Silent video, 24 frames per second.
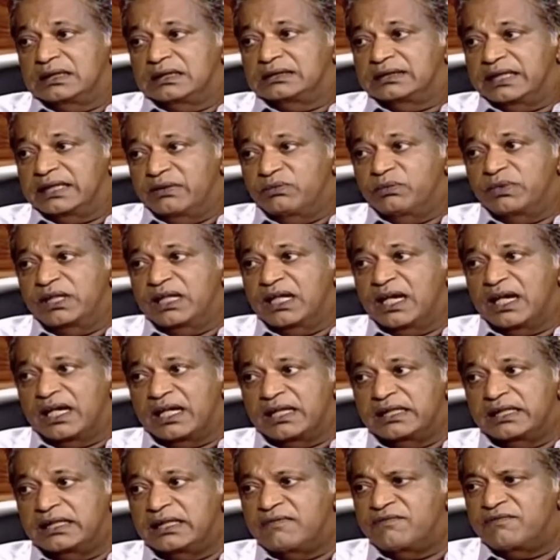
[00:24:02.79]
then we are
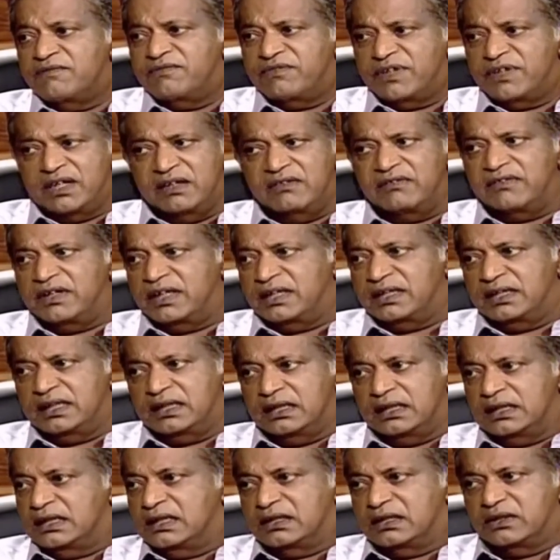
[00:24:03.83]
in a very,
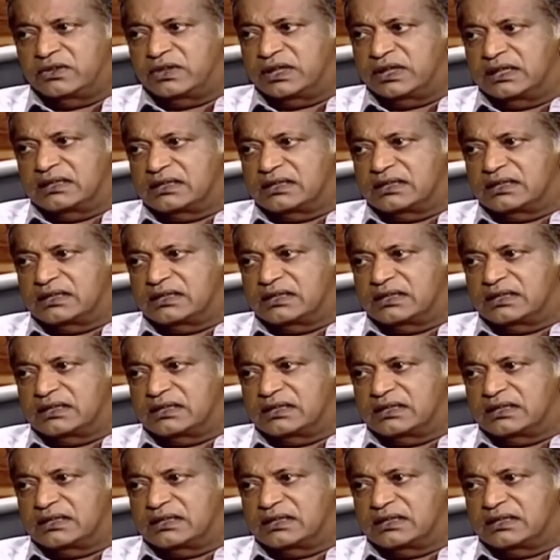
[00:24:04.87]
very tricky